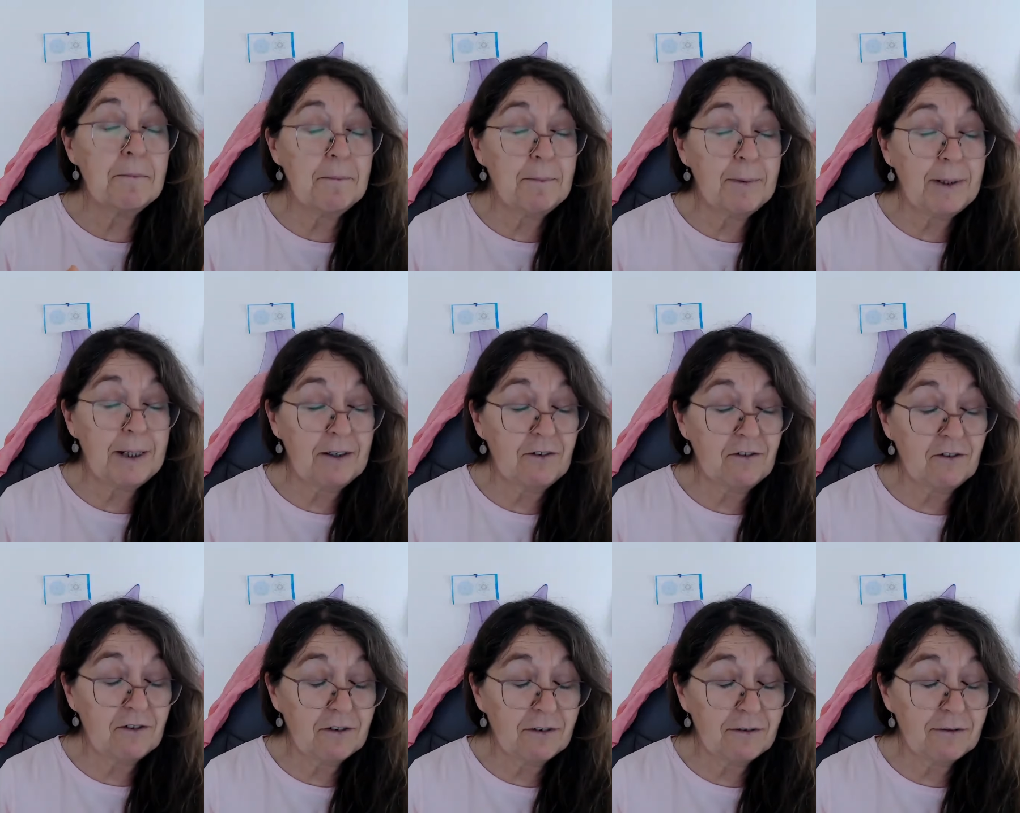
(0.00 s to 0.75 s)

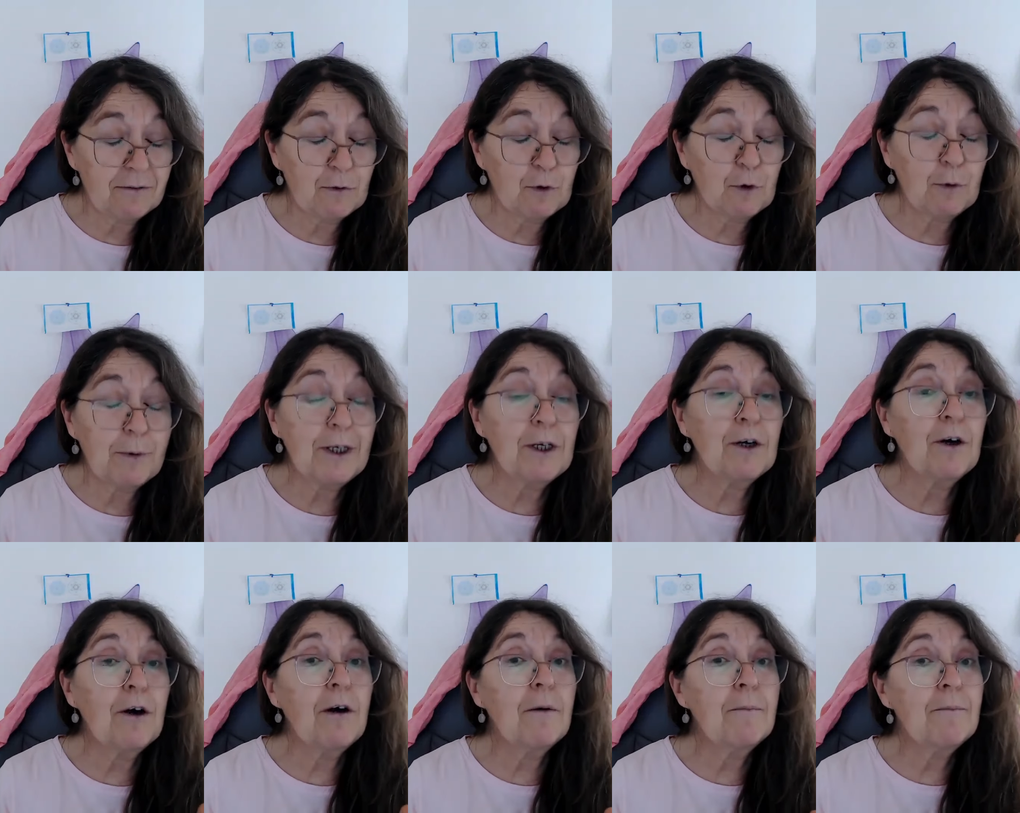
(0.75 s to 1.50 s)
peace, to
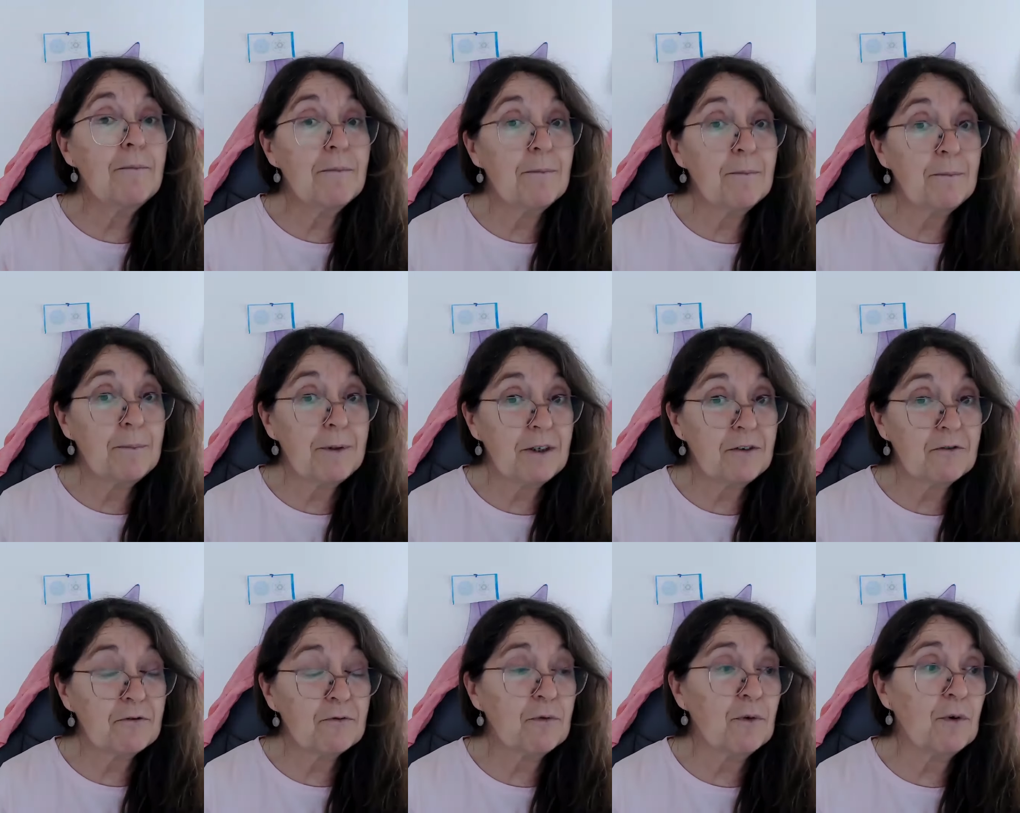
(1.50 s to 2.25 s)
become
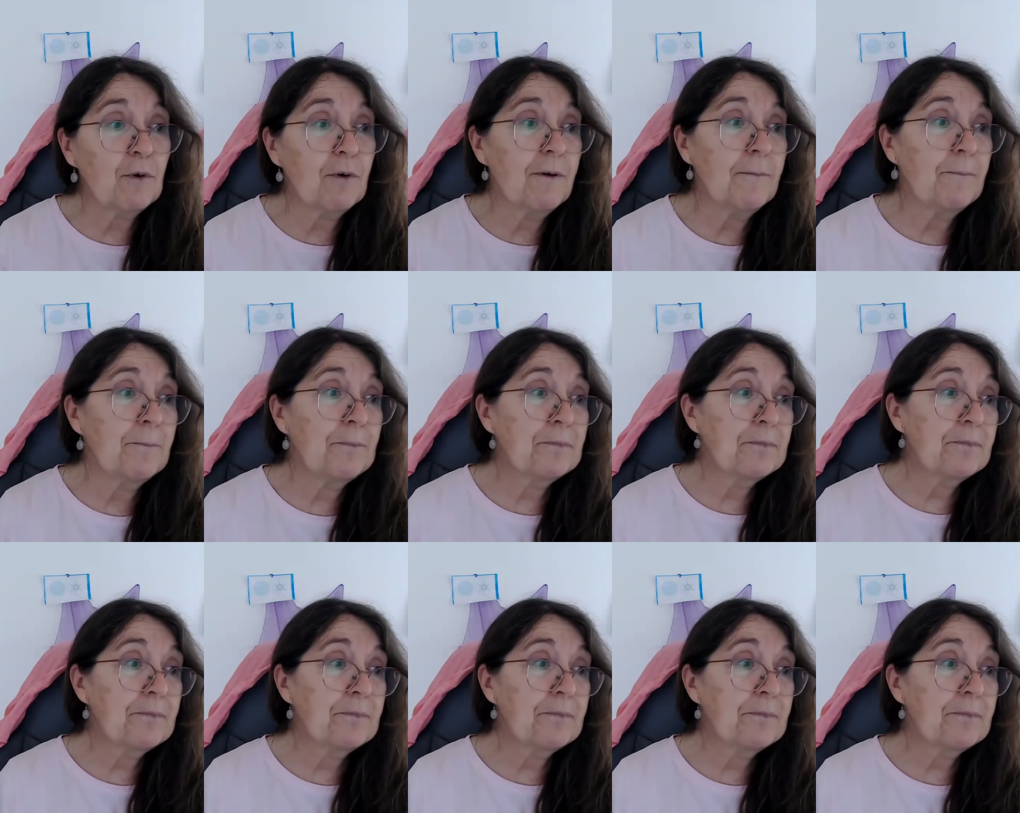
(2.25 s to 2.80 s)
peaceful,